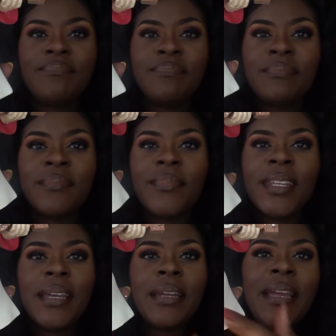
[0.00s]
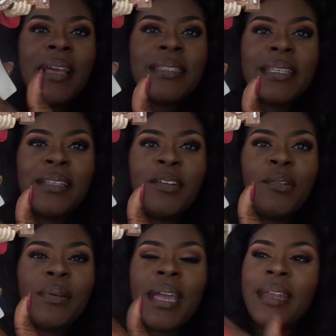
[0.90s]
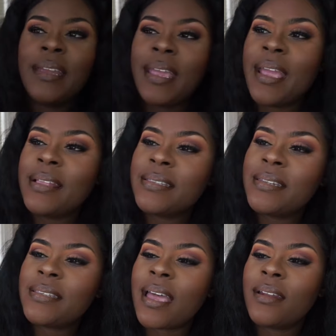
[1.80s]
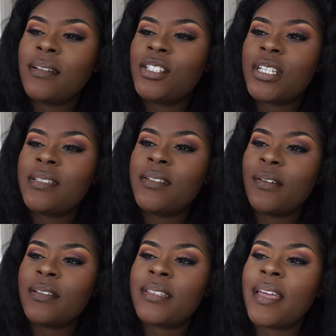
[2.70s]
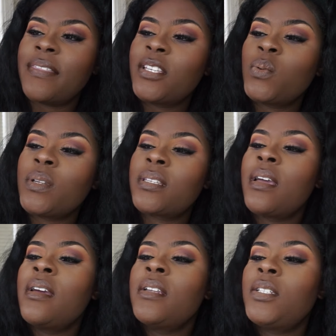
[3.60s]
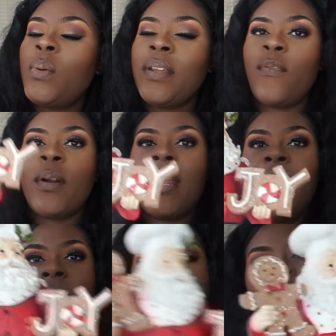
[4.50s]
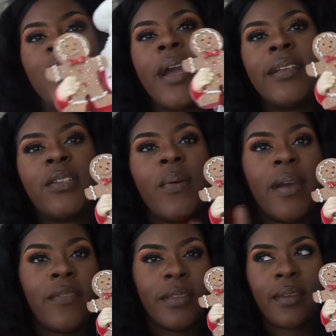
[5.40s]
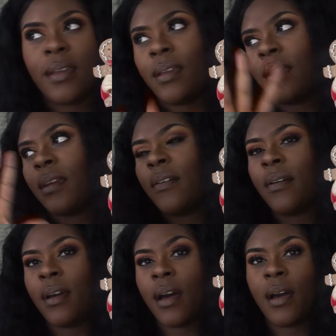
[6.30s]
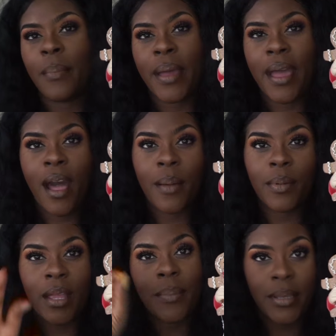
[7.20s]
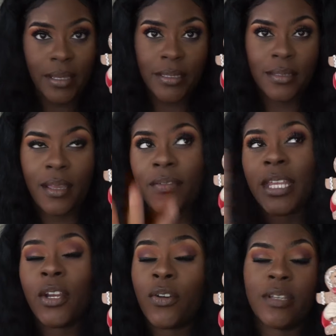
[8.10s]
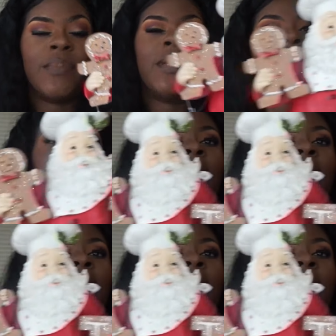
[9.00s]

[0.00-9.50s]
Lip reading: He has the little candy canes in it. I didn't just notice that. This was $24.99, but you guys know everything at Hobby Lobby is, everything Christmas